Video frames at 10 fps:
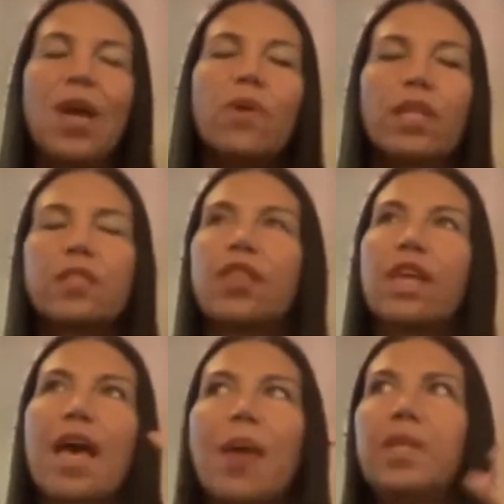We like to think
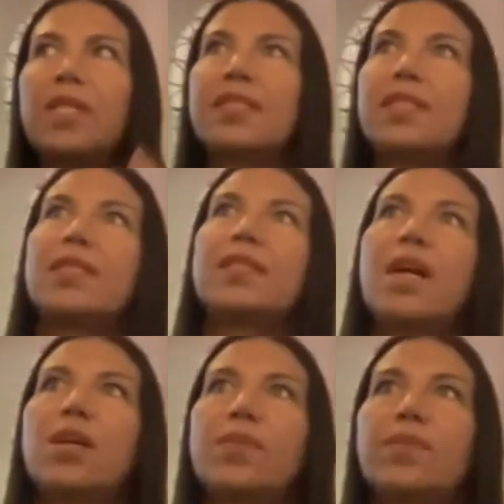happiness is,
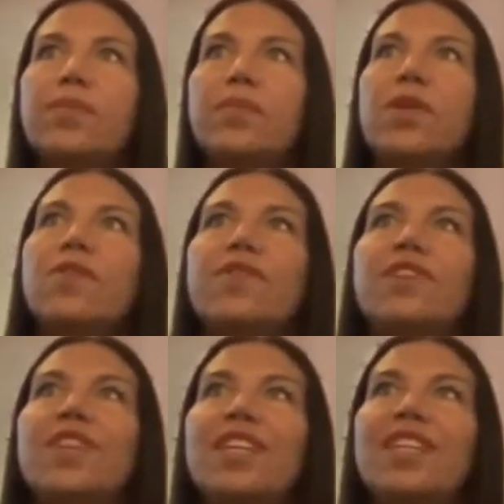um, you know,
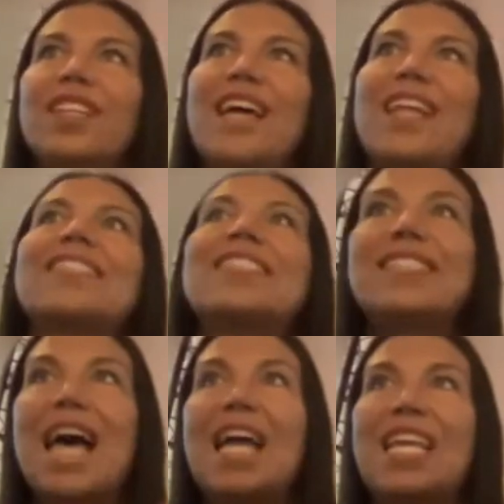feeling like that
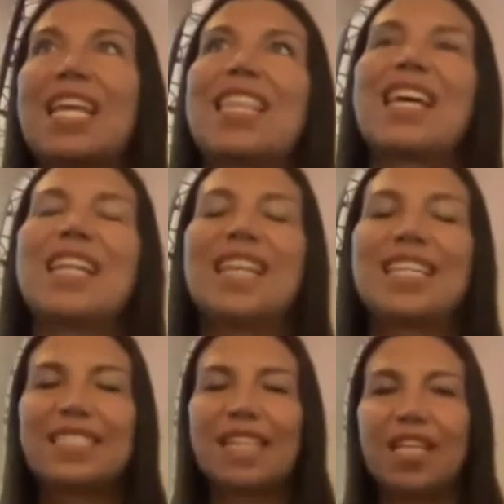ecstatic, that
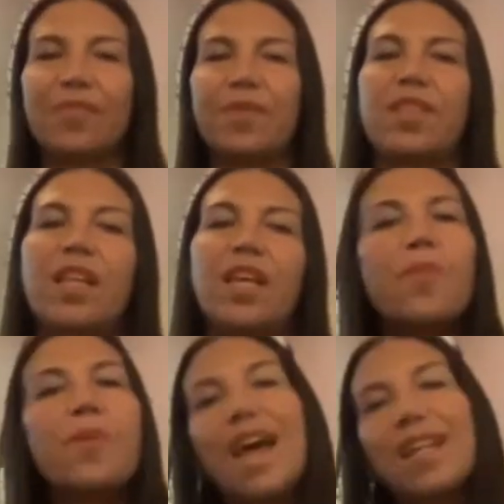excitement, that,
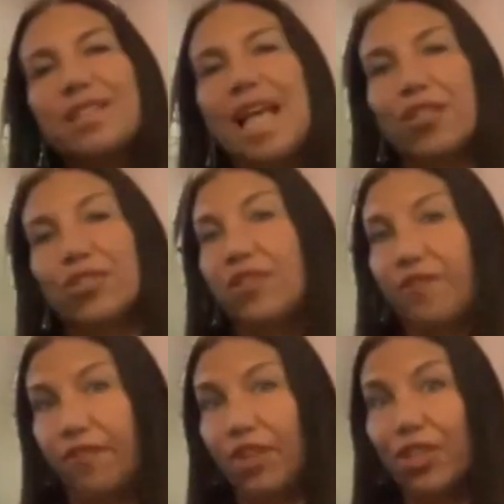but that's actually
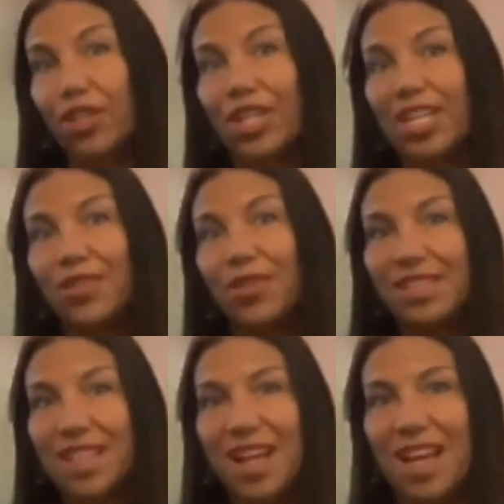fear so
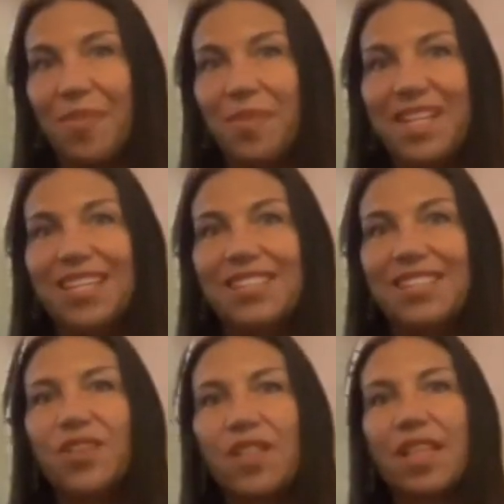that's not happiness you
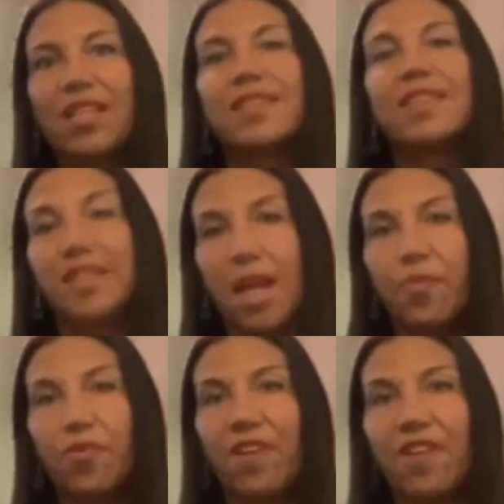know that because it's
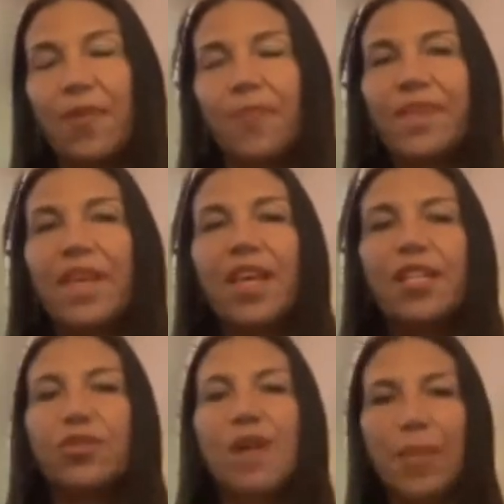temporary
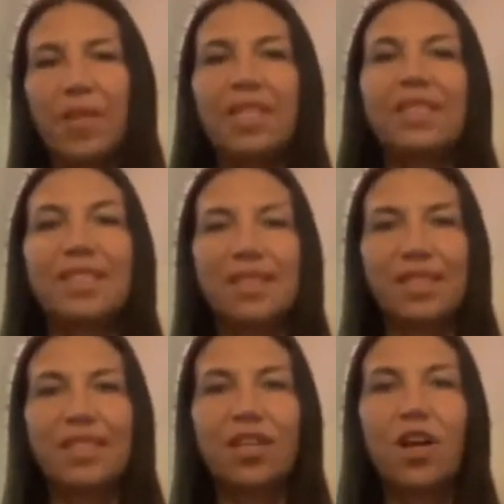true happiness is
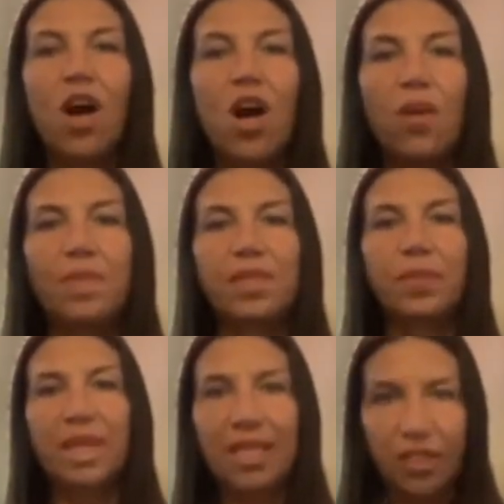is a calm is a
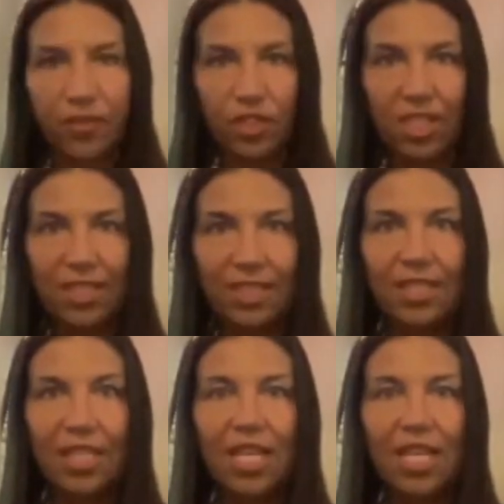peacefulness